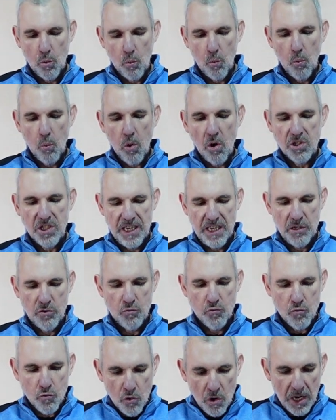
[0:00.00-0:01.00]
what is
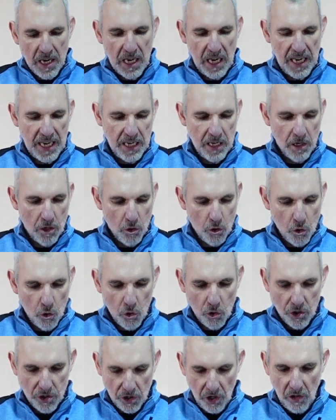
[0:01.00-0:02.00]
really
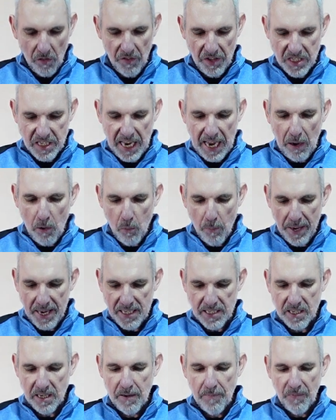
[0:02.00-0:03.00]
good on this
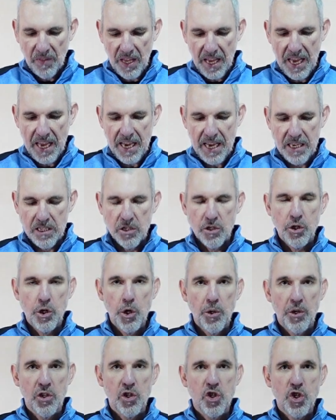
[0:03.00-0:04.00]
helmet is you
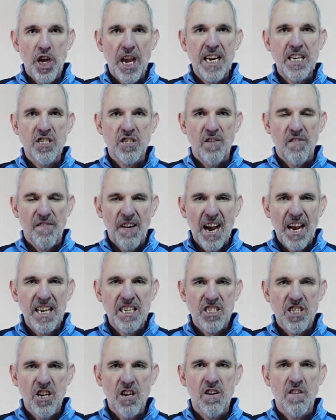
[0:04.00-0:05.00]
can change the
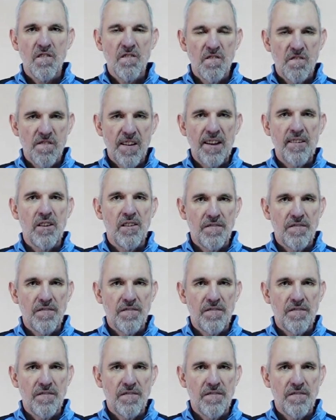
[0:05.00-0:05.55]
visor very,